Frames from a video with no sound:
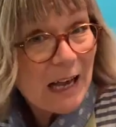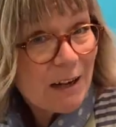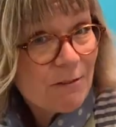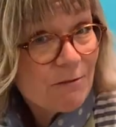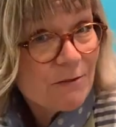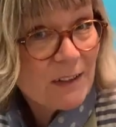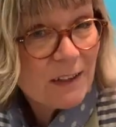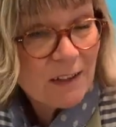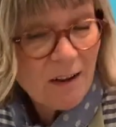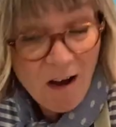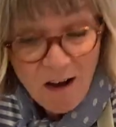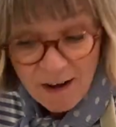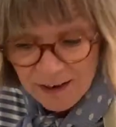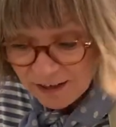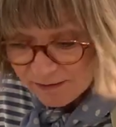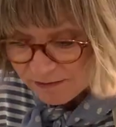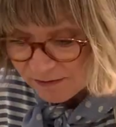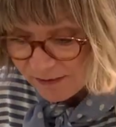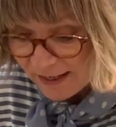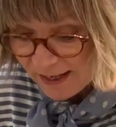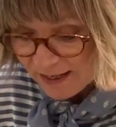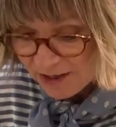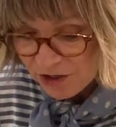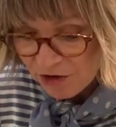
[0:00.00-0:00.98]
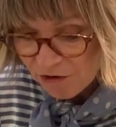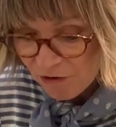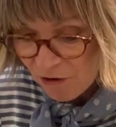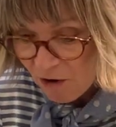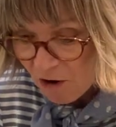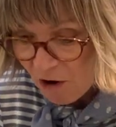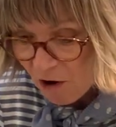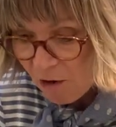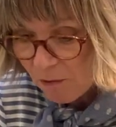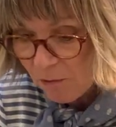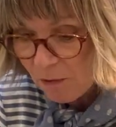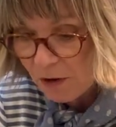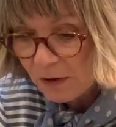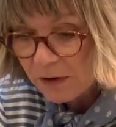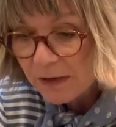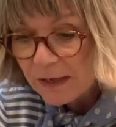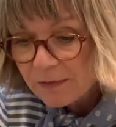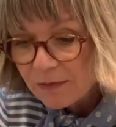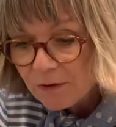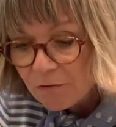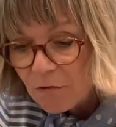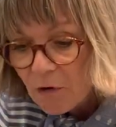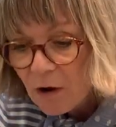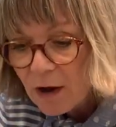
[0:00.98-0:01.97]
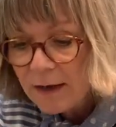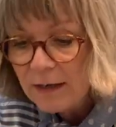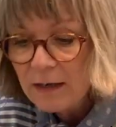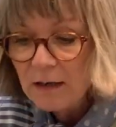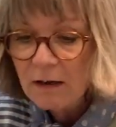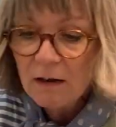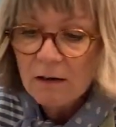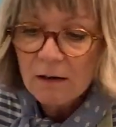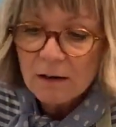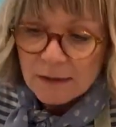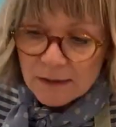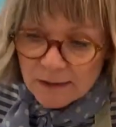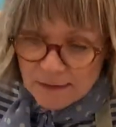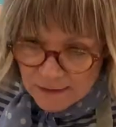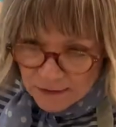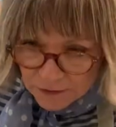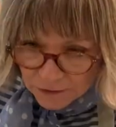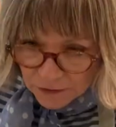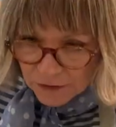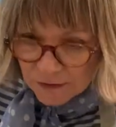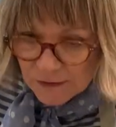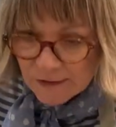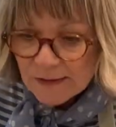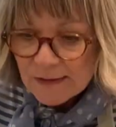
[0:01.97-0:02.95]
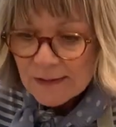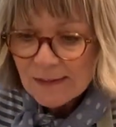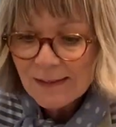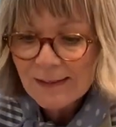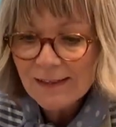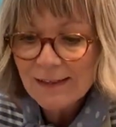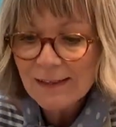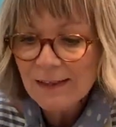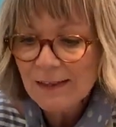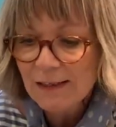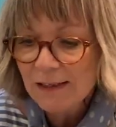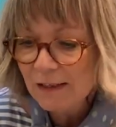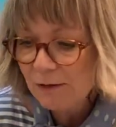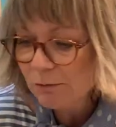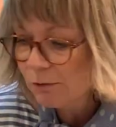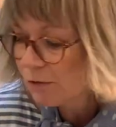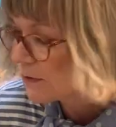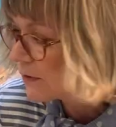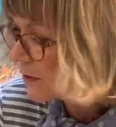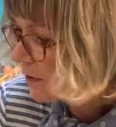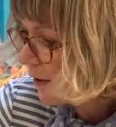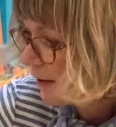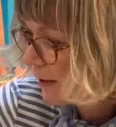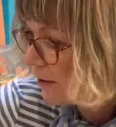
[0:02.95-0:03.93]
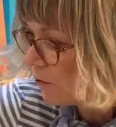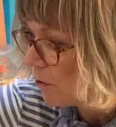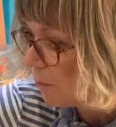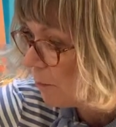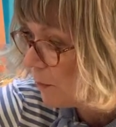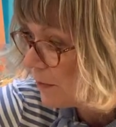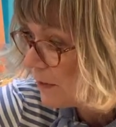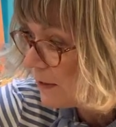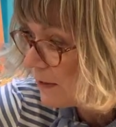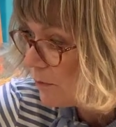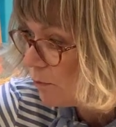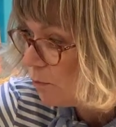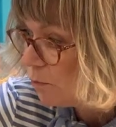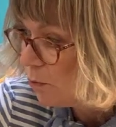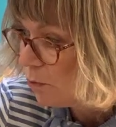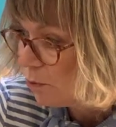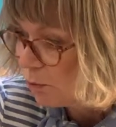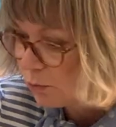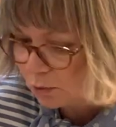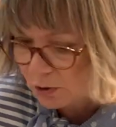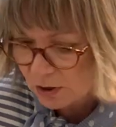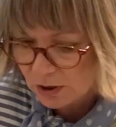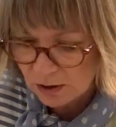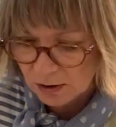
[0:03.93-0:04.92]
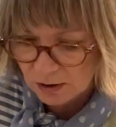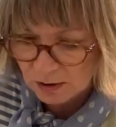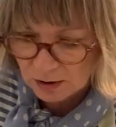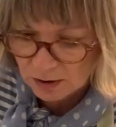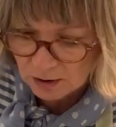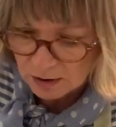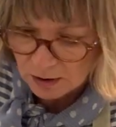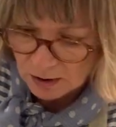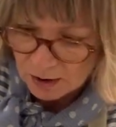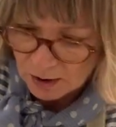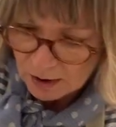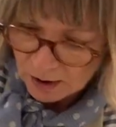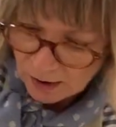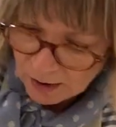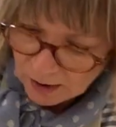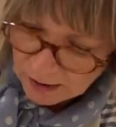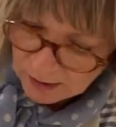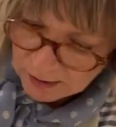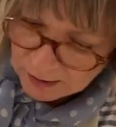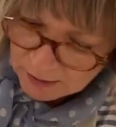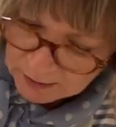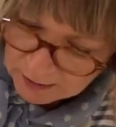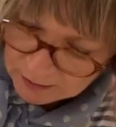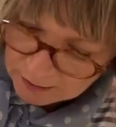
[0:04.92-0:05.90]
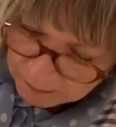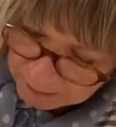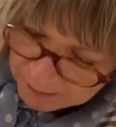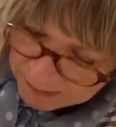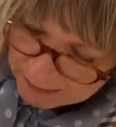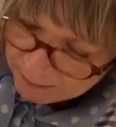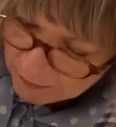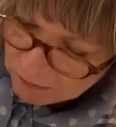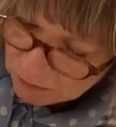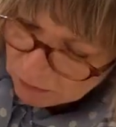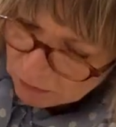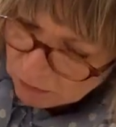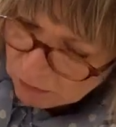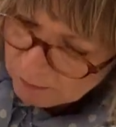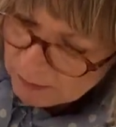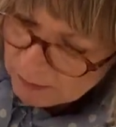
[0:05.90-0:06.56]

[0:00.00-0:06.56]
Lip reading: have to kind of get your artwork in the right light so you can see what's going on with this water. A little bit more